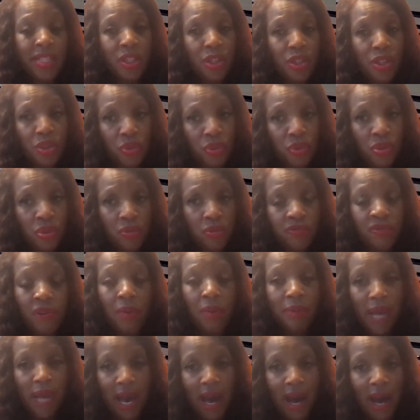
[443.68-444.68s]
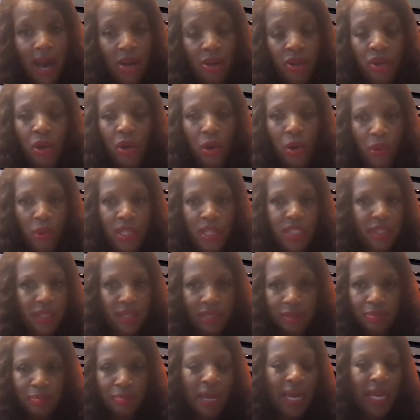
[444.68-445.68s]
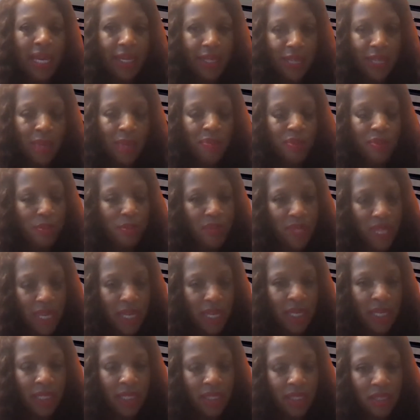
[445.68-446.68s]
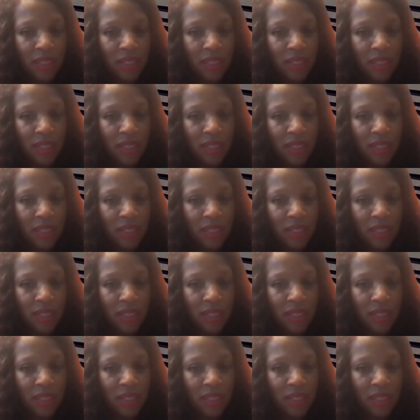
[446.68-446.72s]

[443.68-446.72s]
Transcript: the truth from the heart, or are we just making up something?